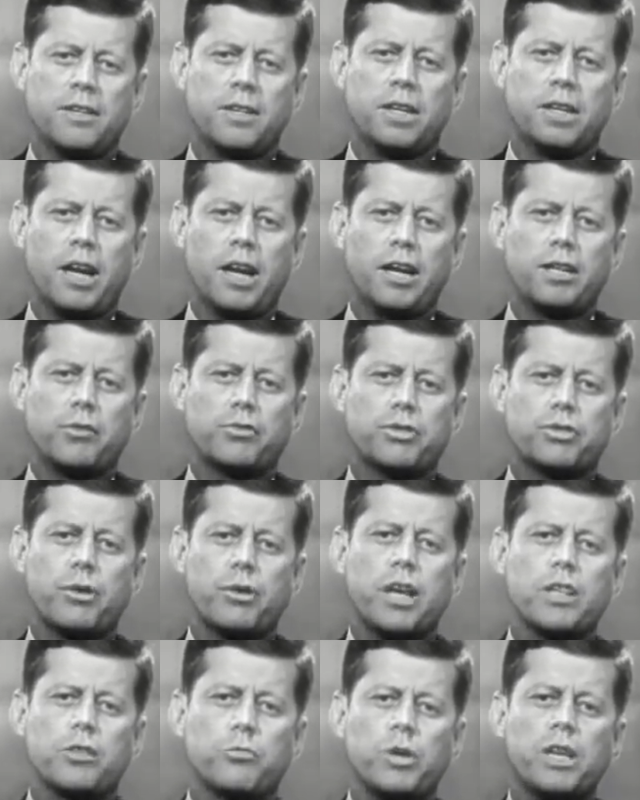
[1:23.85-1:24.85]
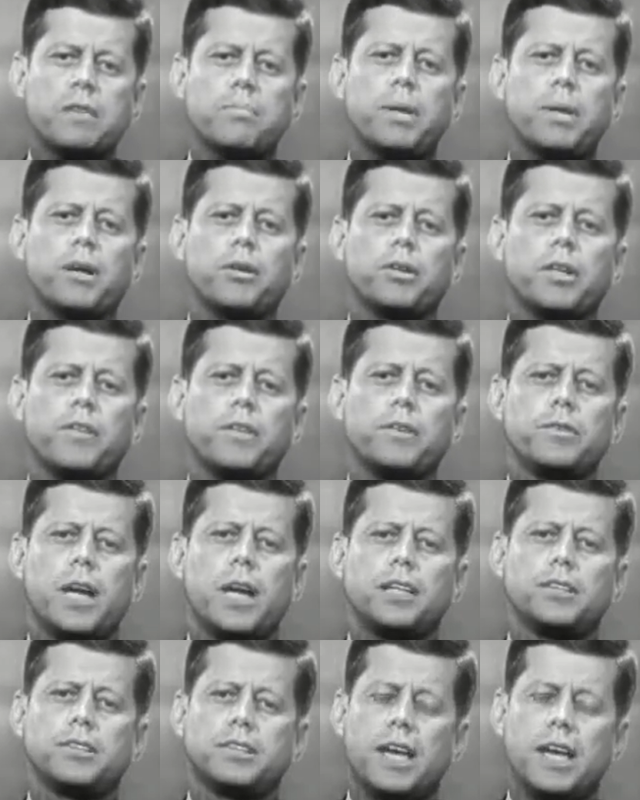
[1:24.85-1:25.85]
the kind of strength we build in the
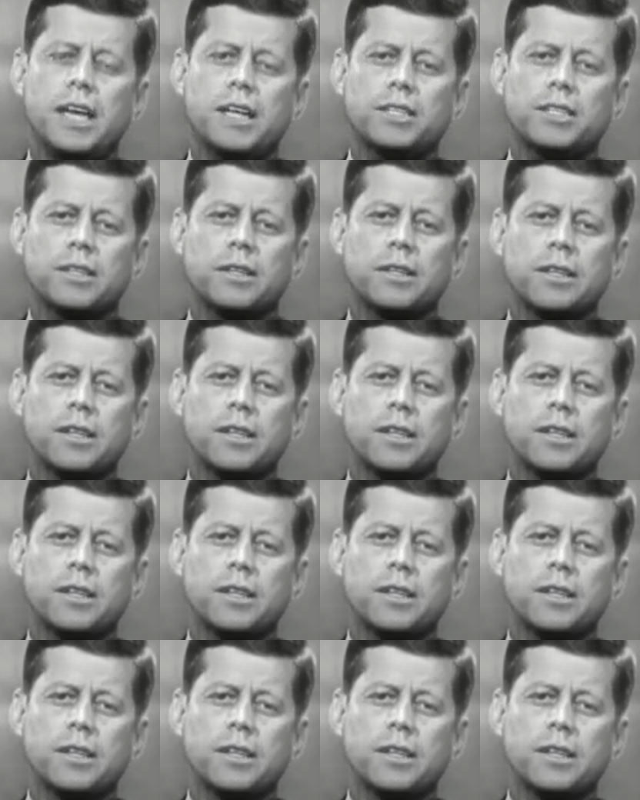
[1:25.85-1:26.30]
United States